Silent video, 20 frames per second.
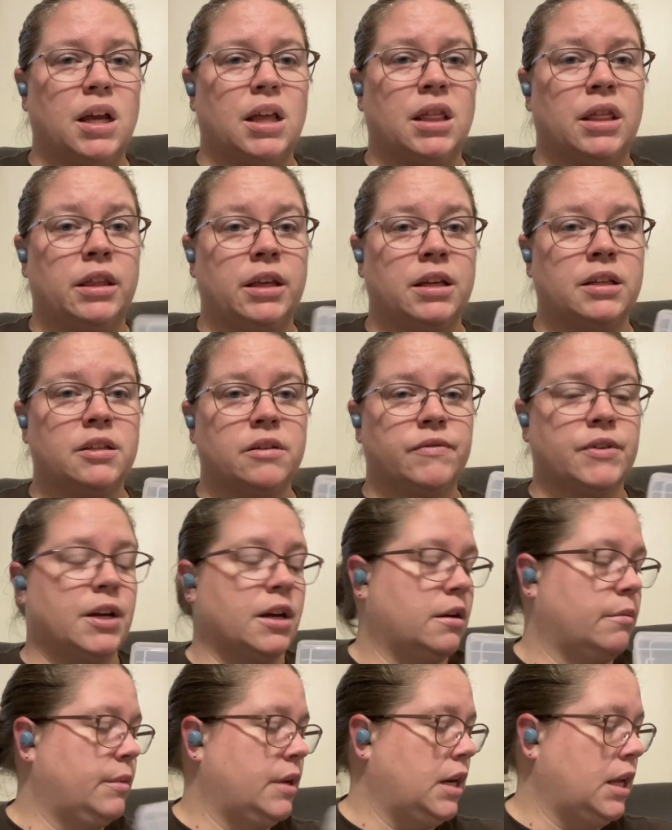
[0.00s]
These have
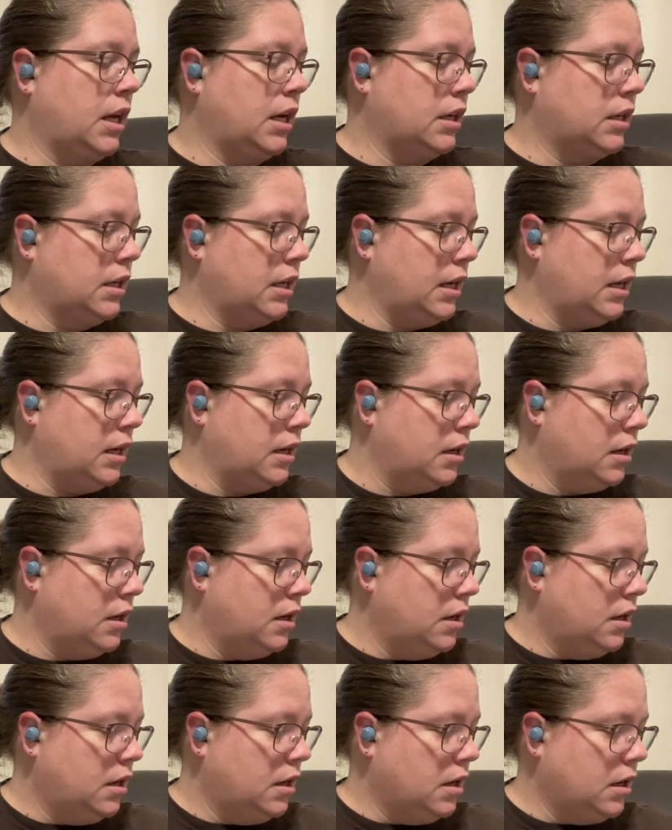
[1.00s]
come in handy
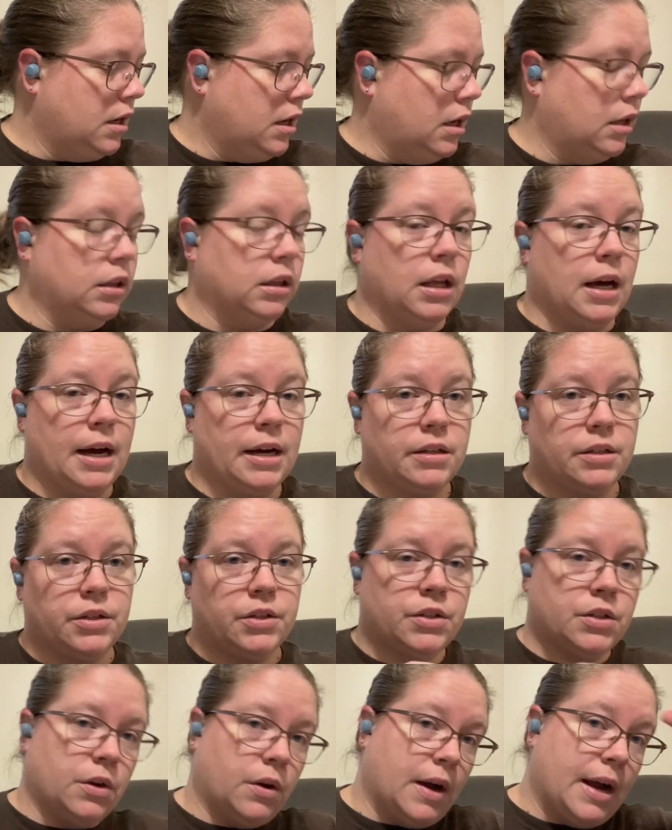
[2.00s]
a lot,
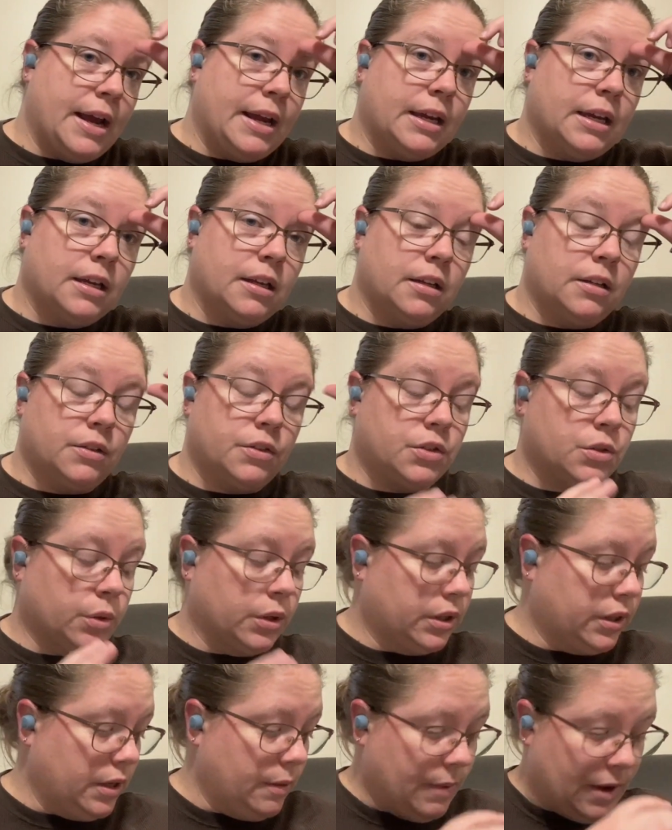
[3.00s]
so I can
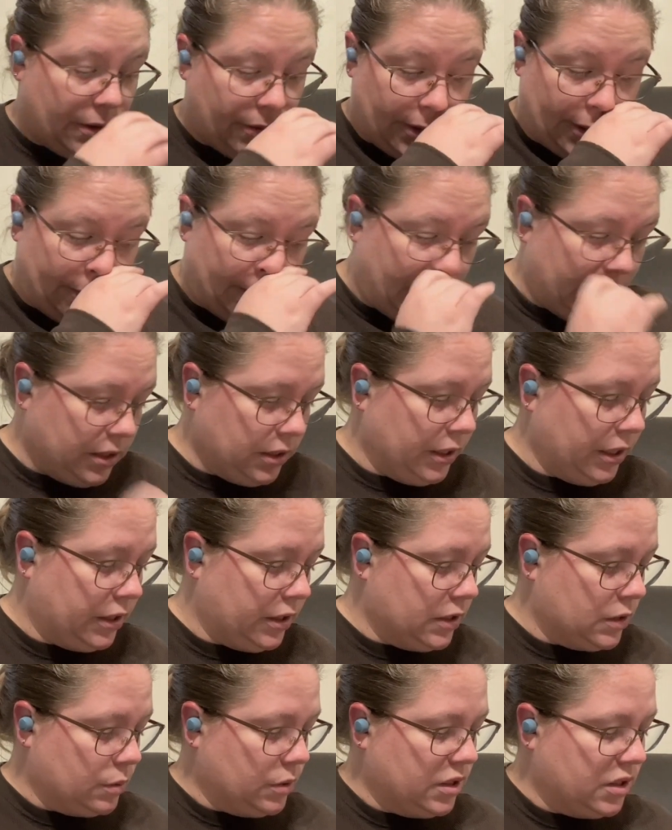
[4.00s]
sort them how I want. Like
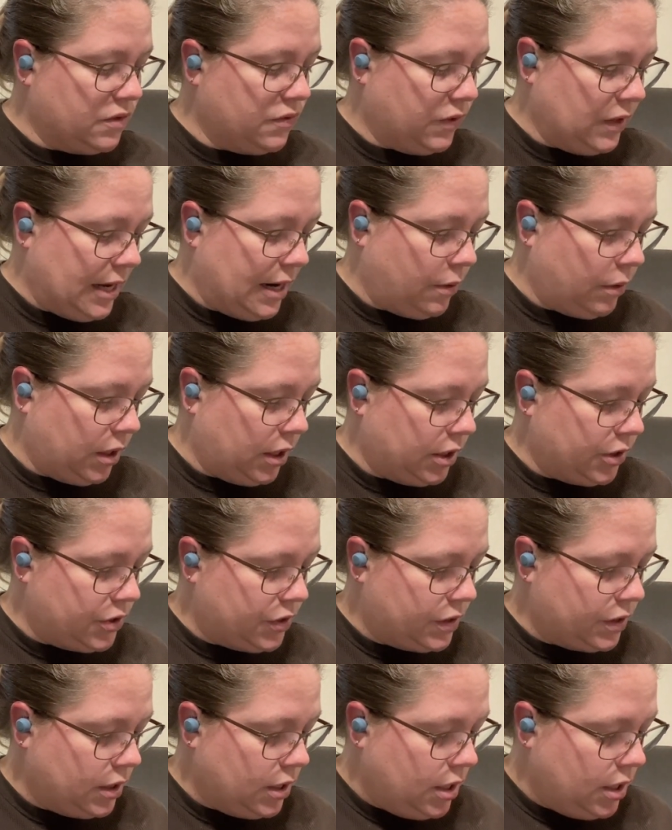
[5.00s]
this one's flowers.